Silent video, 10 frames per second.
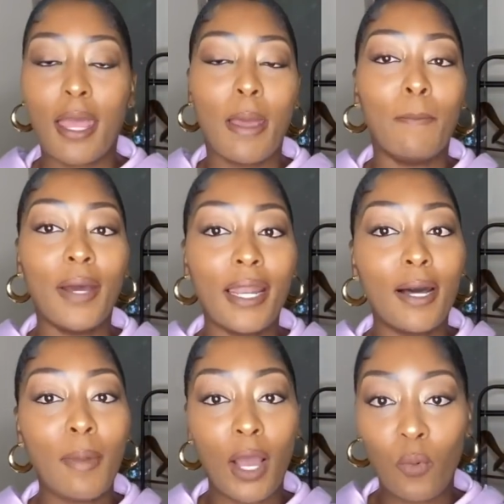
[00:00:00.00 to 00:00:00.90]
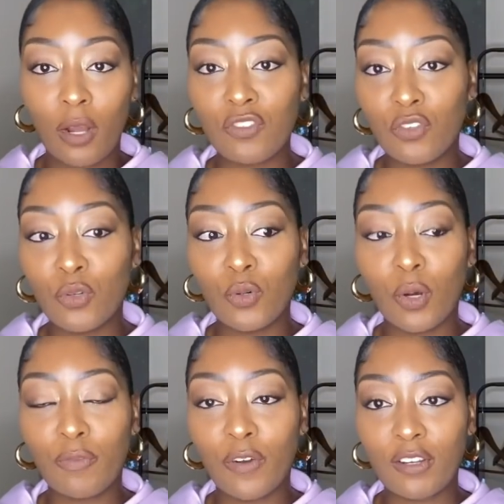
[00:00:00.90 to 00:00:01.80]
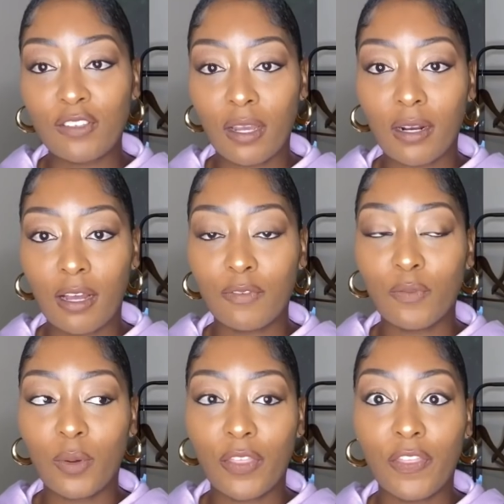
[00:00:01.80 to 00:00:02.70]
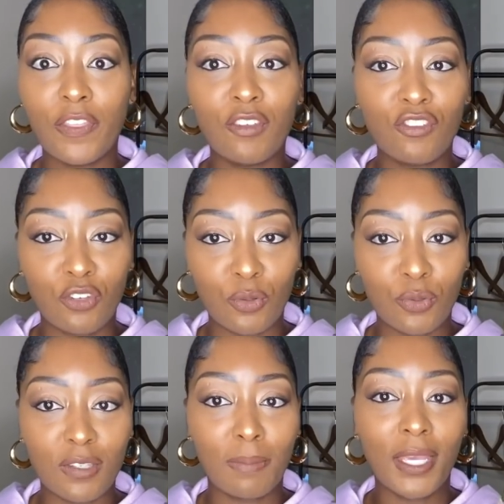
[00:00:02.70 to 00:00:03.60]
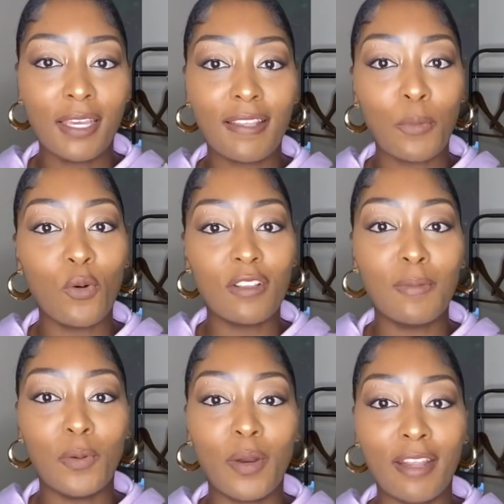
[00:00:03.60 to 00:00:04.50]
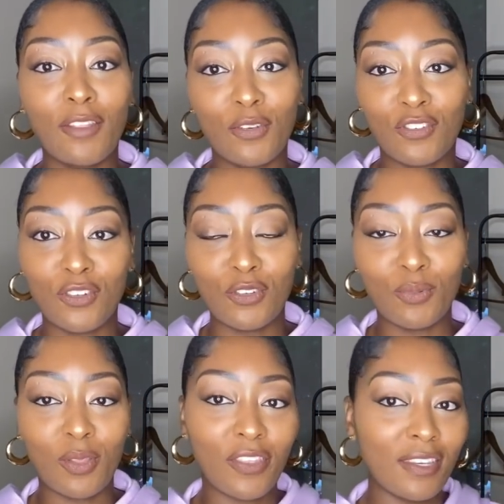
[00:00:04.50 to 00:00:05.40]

But um, I want to first start off with the shoes because I'm going to be wearing those shoes with